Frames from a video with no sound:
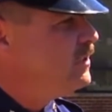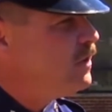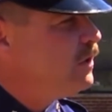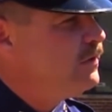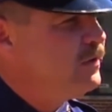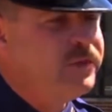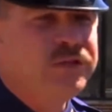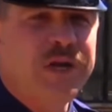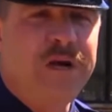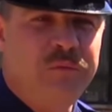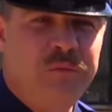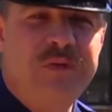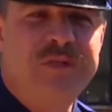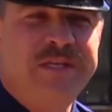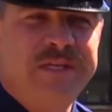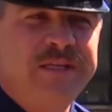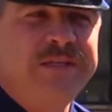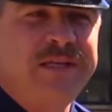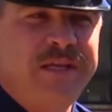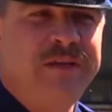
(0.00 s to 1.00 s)
Chelsea and French
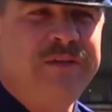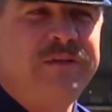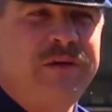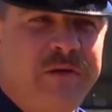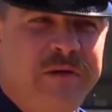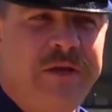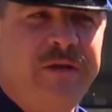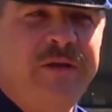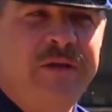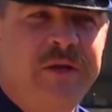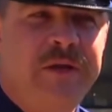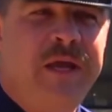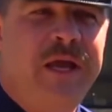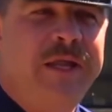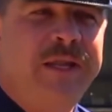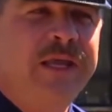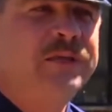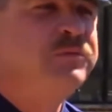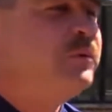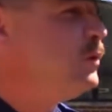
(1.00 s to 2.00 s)
were hospitalized for
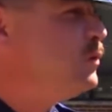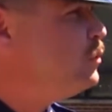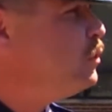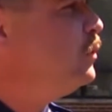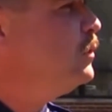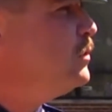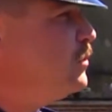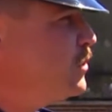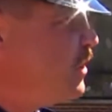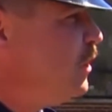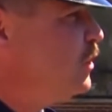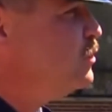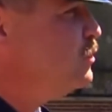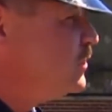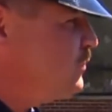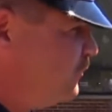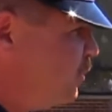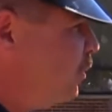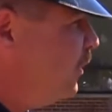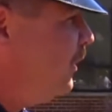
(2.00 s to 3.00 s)
multiple gunshot
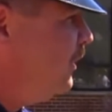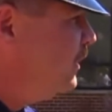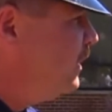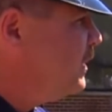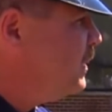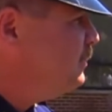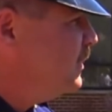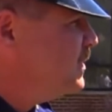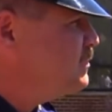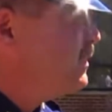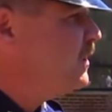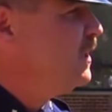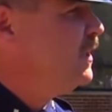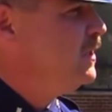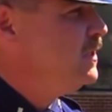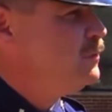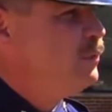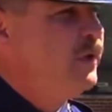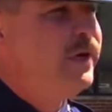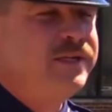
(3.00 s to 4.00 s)
wounds.
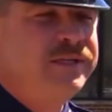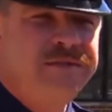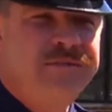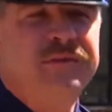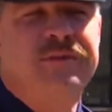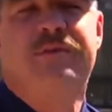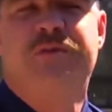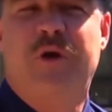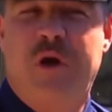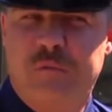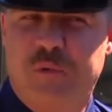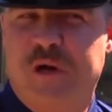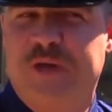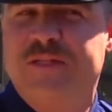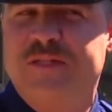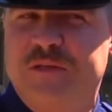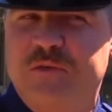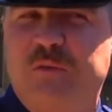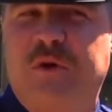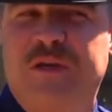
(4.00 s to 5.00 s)
Hearns, in an emotion,
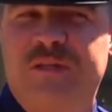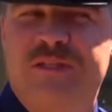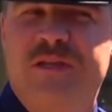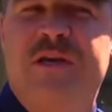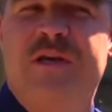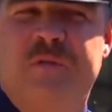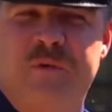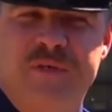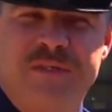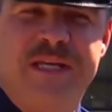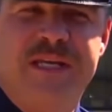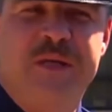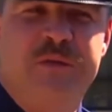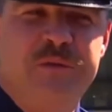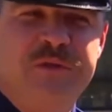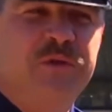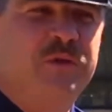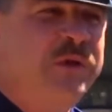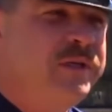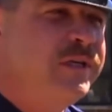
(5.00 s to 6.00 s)
argued that he was not
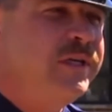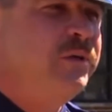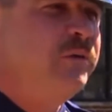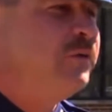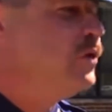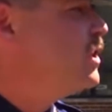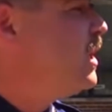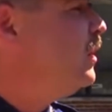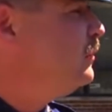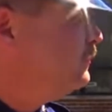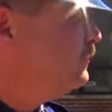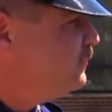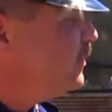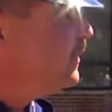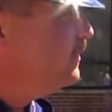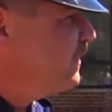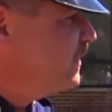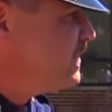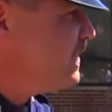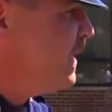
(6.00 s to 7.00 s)
present during the shooting, but
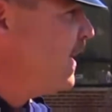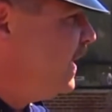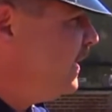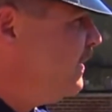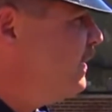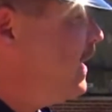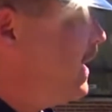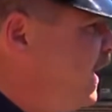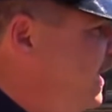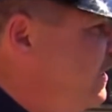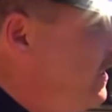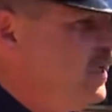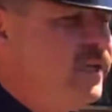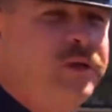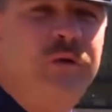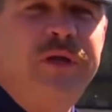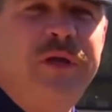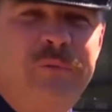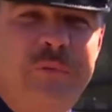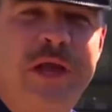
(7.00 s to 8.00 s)
even if he was
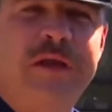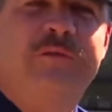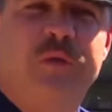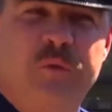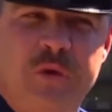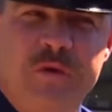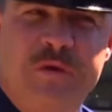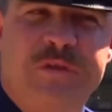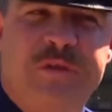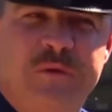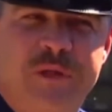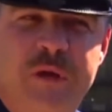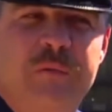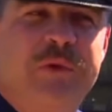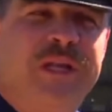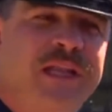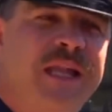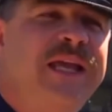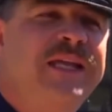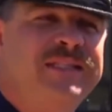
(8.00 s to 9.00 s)
present, he did not
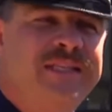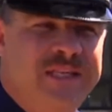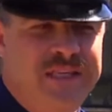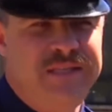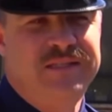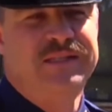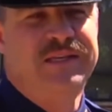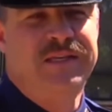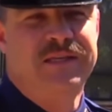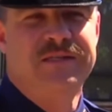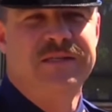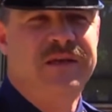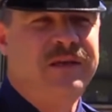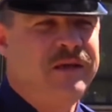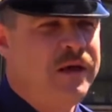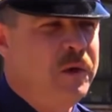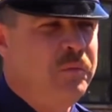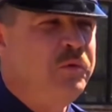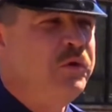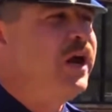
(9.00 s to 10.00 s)
aid or abet
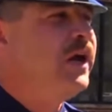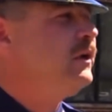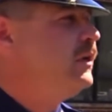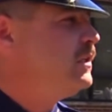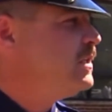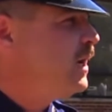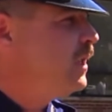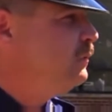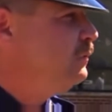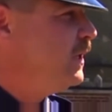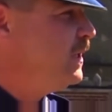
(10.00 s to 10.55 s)
the crimes.